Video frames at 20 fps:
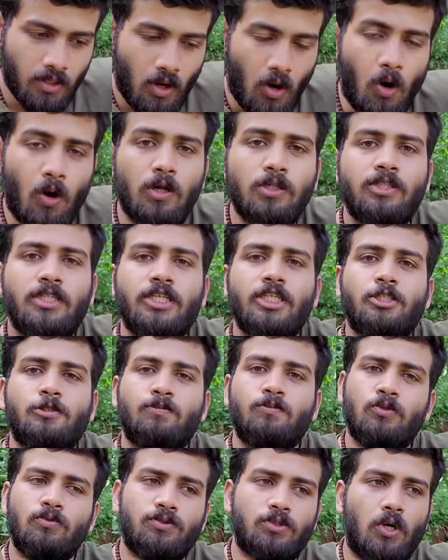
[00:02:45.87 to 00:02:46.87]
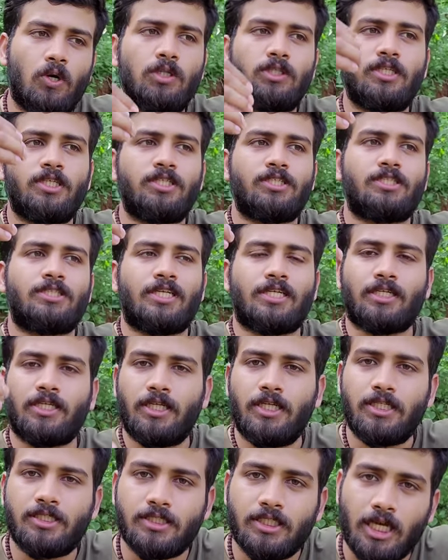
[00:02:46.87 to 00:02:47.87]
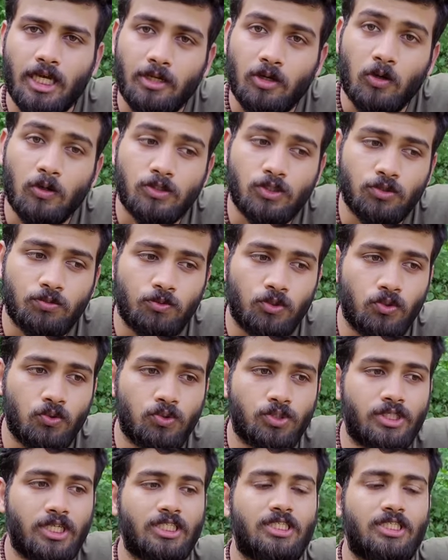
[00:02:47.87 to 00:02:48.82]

all these moves, all these techniques can also be used